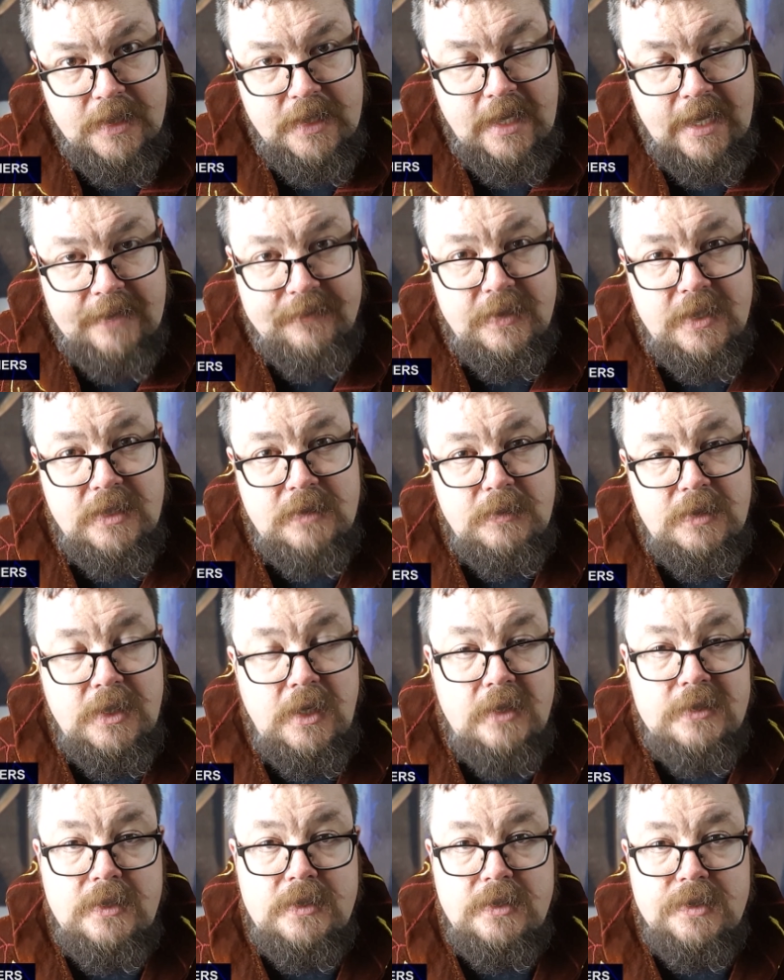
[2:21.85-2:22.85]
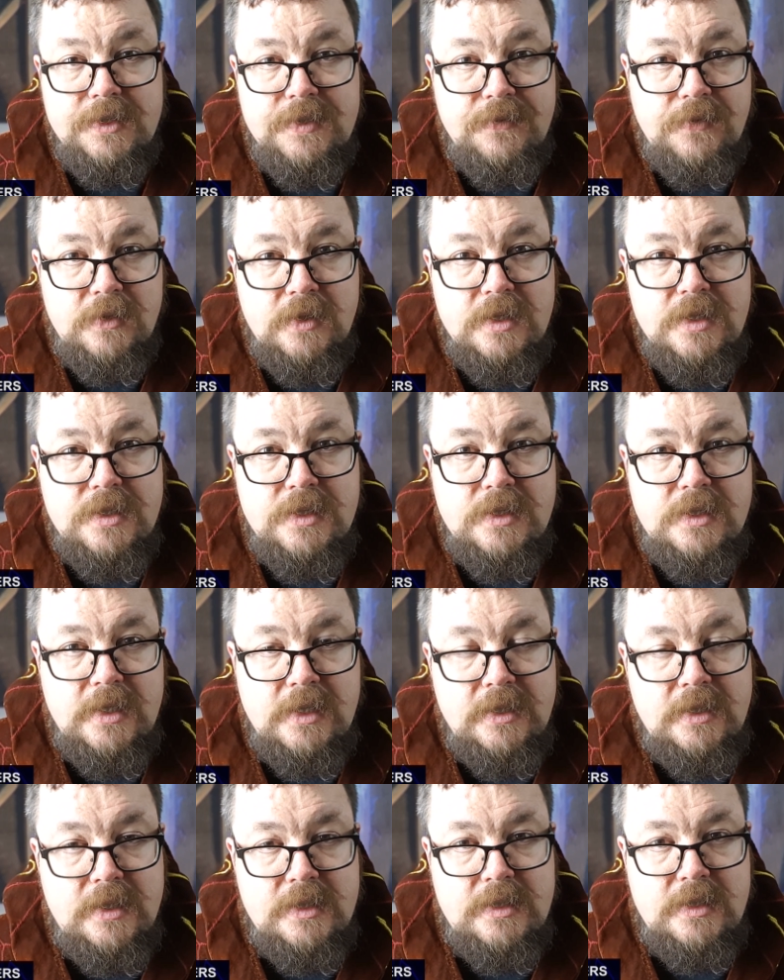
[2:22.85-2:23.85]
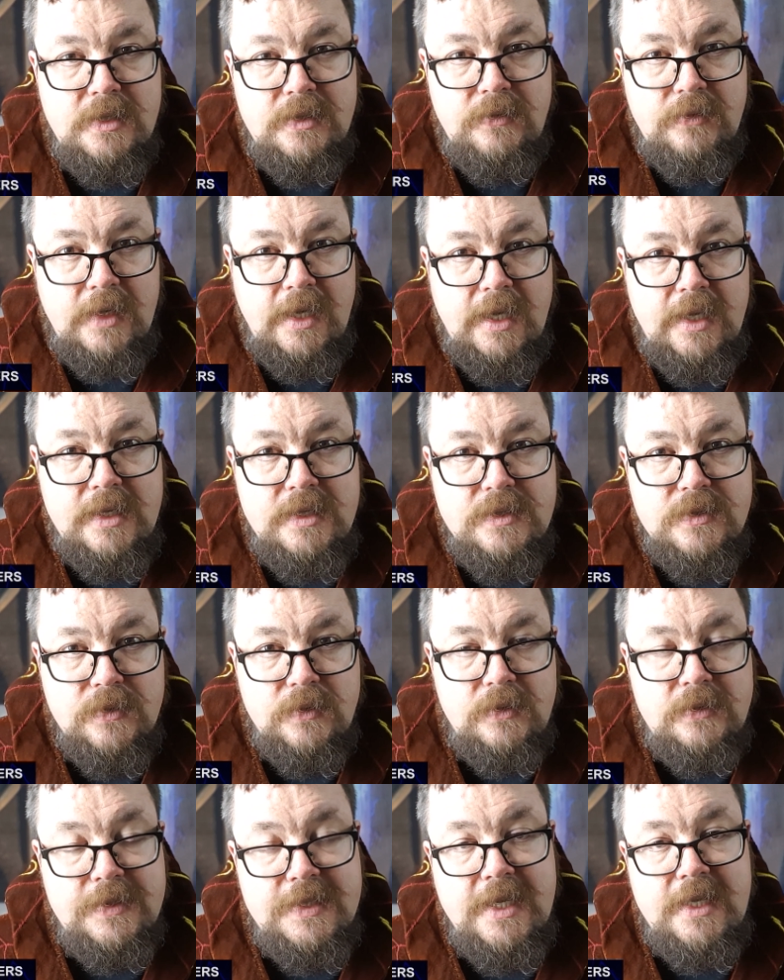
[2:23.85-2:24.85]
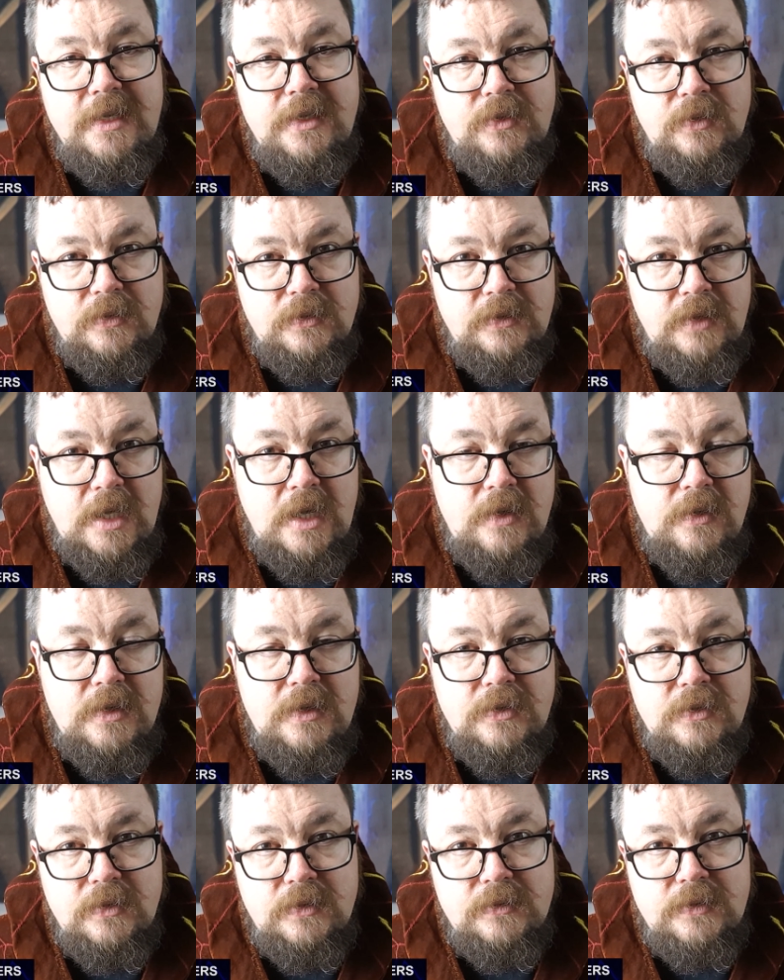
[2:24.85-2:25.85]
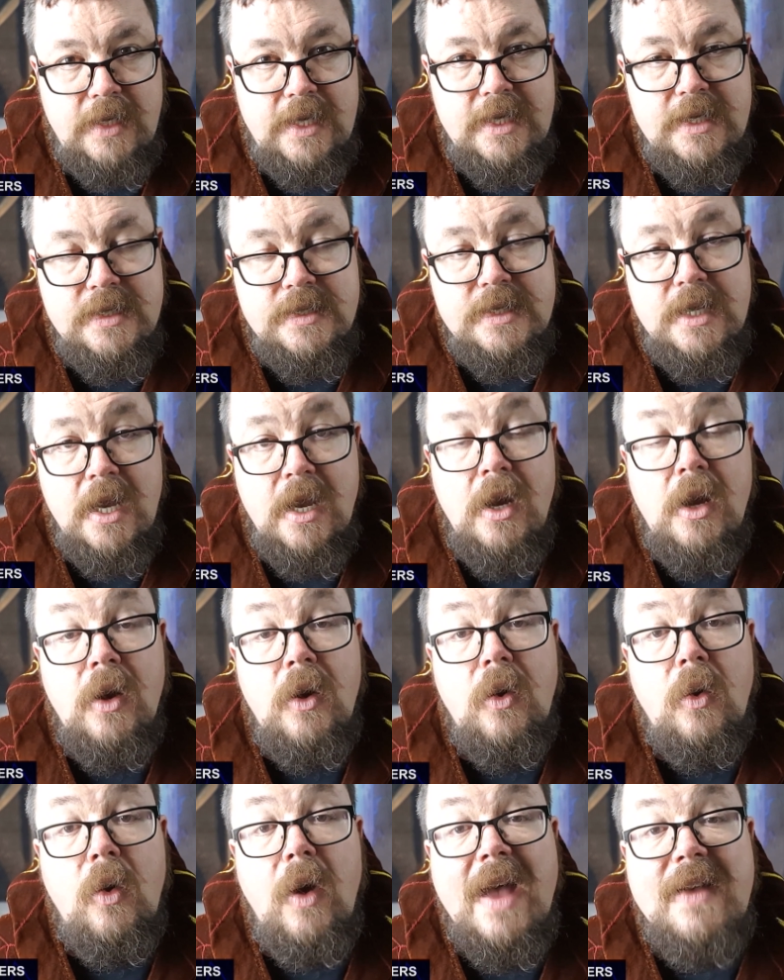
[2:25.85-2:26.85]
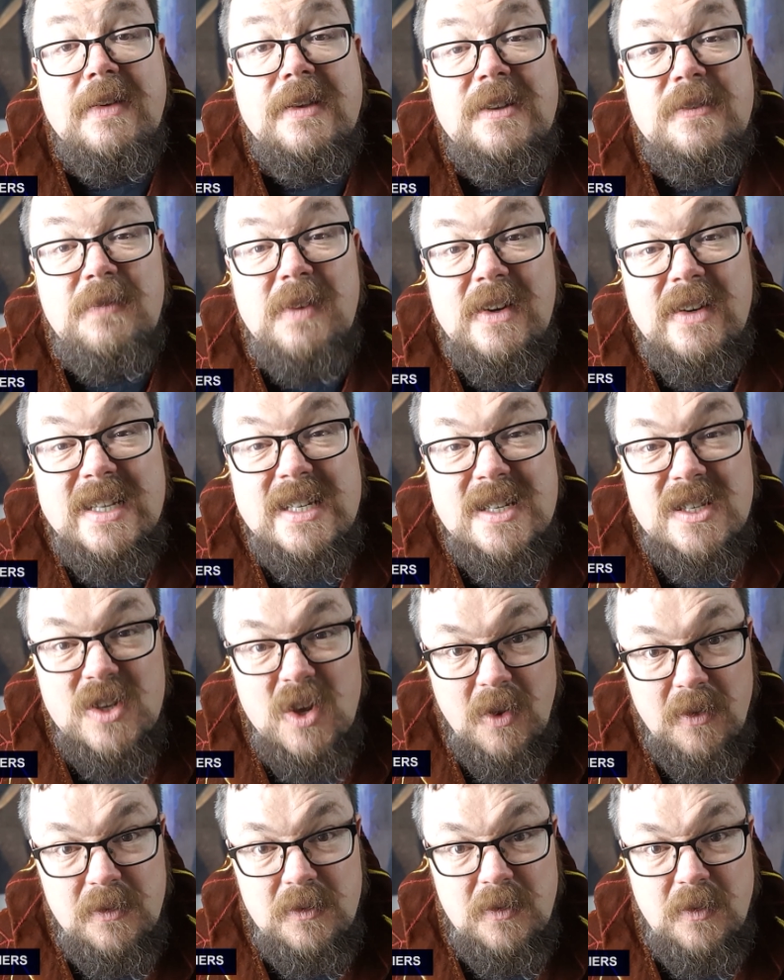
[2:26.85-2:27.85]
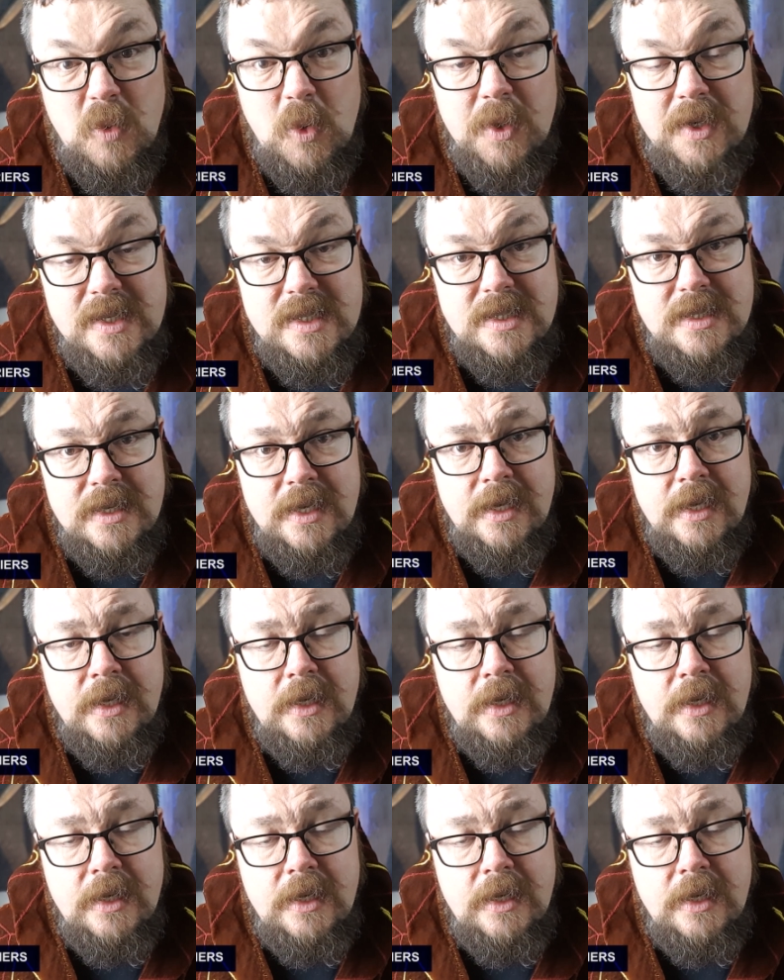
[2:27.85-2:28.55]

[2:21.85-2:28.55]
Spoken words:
Having a monotonous voice that doesn't rise or sink or lower or raise, or having a very soft voice,